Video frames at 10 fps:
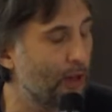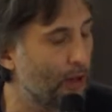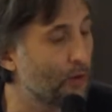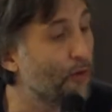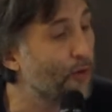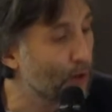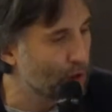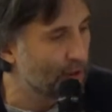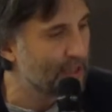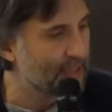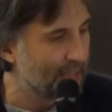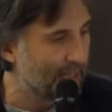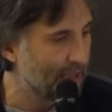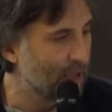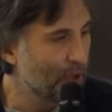on the functional
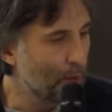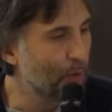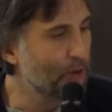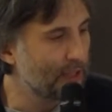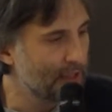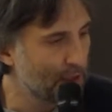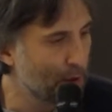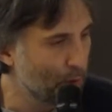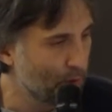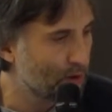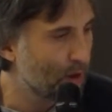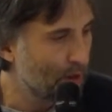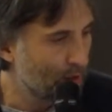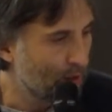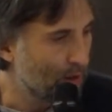side, bullshit is used
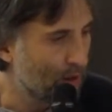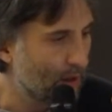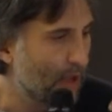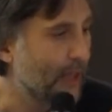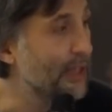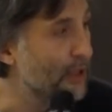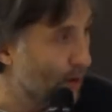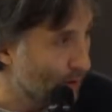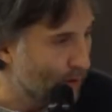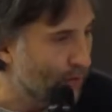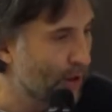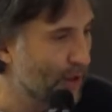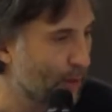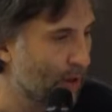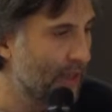and is
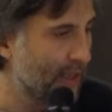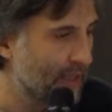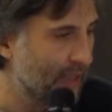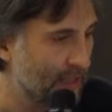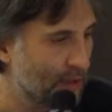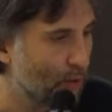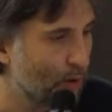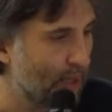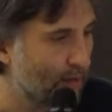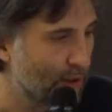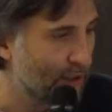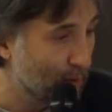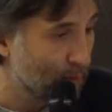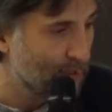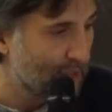unavoidable, he says, whenever
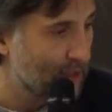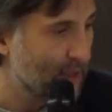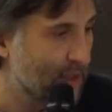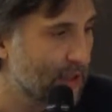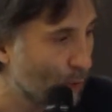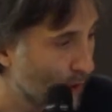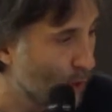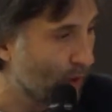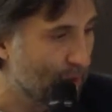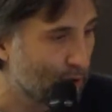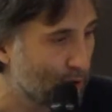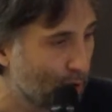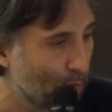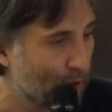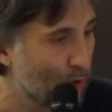circumstances require
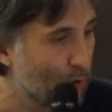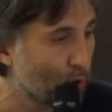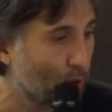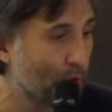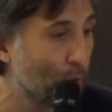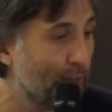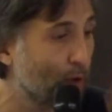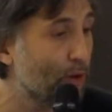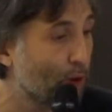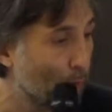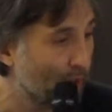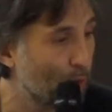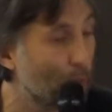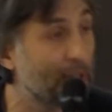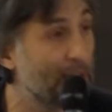someone to talk without knowing
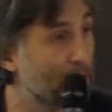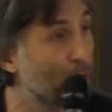what he is